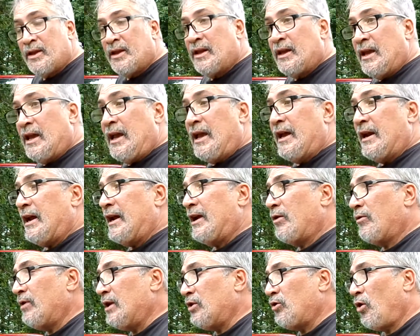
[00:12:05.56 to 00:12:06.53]
and I
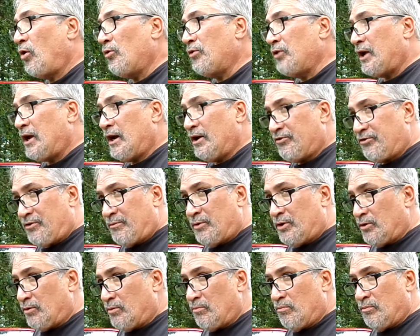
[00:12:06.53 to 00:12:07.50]
already told the
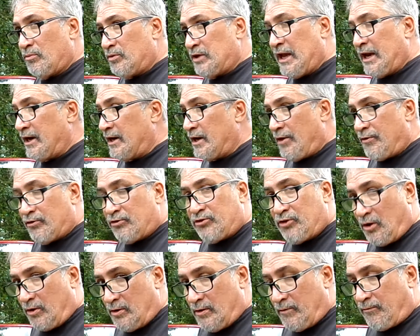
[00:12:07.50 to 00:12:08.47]
customer, get another
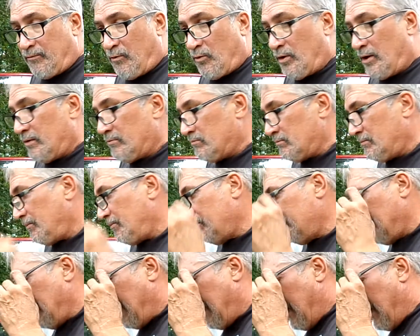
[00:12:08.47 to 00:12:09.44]
starter for
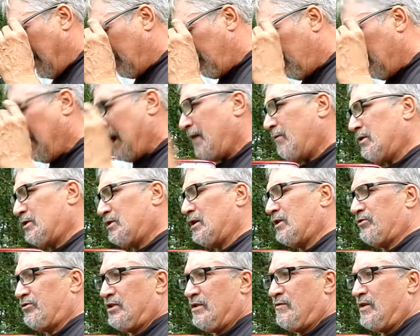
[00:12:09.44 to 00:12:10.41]
it. See how it
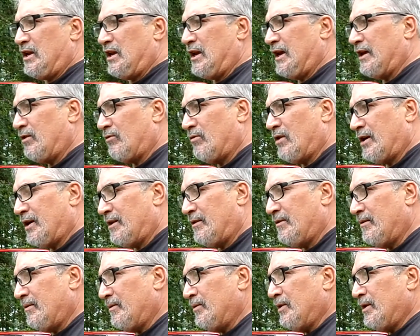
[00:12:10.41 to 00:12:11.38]
does. See if you can get it running.
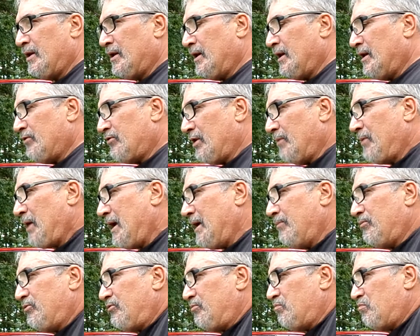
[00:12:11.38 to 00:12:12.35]

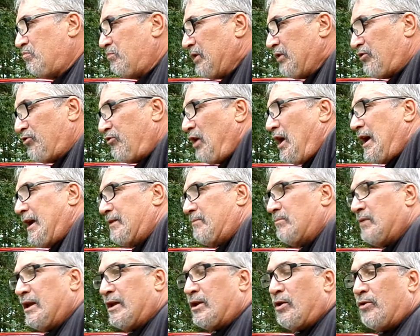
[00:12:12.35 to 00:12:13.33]
Sometimes it's fine.
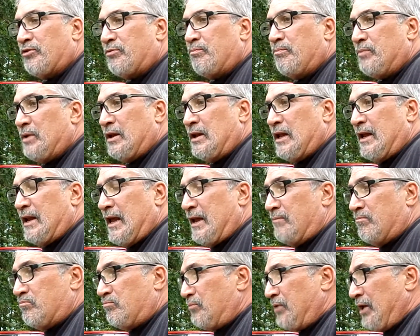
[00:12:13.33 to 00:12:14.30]
It goes,
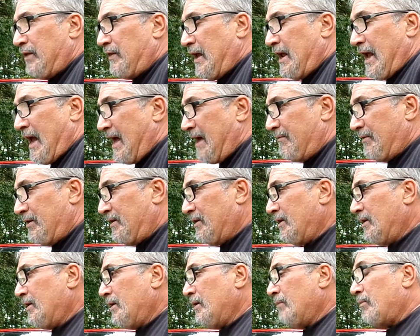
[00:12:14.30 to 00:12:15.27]
and they have it.
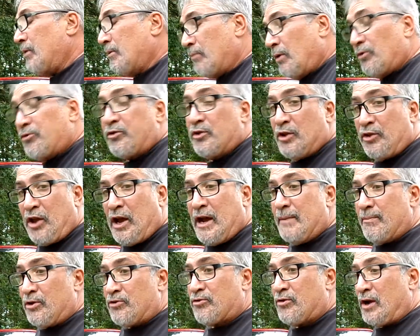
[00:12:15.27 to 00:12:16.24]
But most of the time,
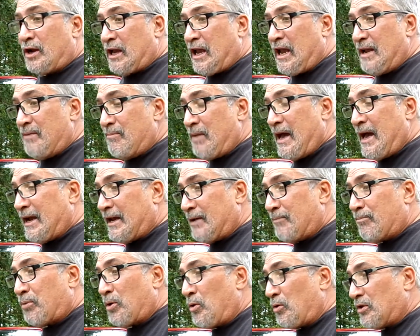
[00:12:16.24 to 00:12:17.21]
the truck came back.
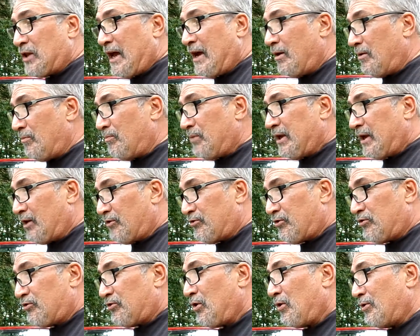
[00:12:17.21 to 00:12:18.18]
It broke down because the
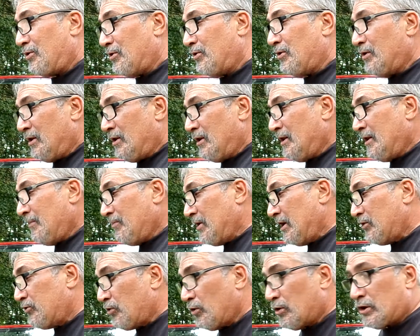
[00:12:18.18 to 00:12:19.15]
starter,
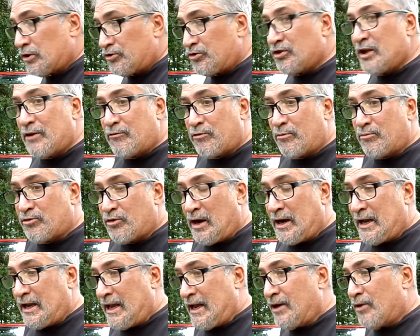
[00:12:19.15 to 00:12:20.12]
it took a shit from trying
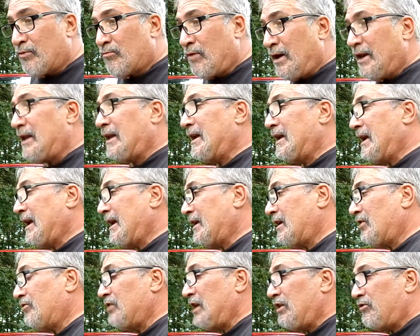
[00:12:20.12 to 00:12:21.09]
to get it running again
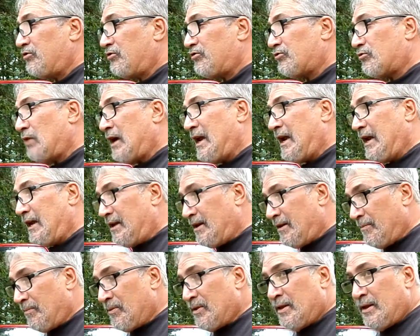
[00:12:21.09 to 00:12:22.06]
because they strain.
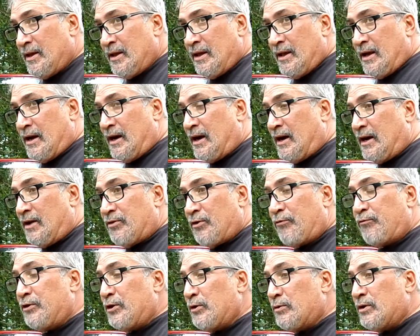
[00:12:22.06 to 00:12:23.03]
The
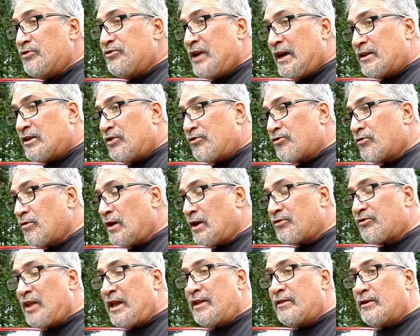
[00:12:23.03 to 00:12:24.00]
fuel injected trucks,
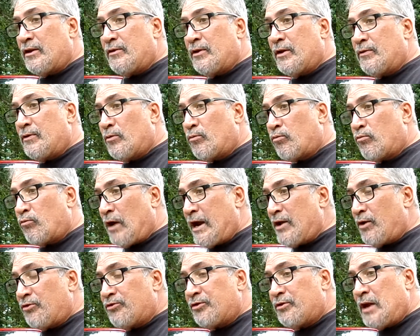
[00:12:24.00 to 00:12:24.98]
the
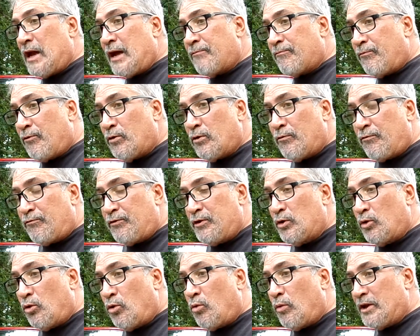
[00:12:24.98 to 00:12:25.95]
rails are not full of
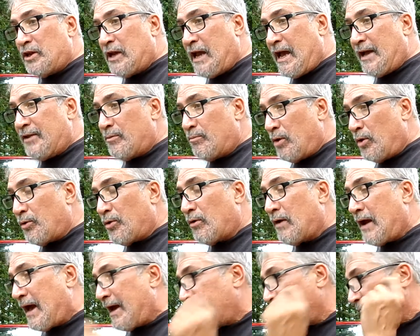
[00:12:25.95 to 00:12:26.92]
fuel when you had the motor
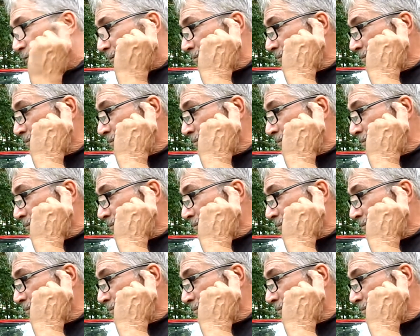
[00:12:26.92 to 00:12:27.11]
out of them.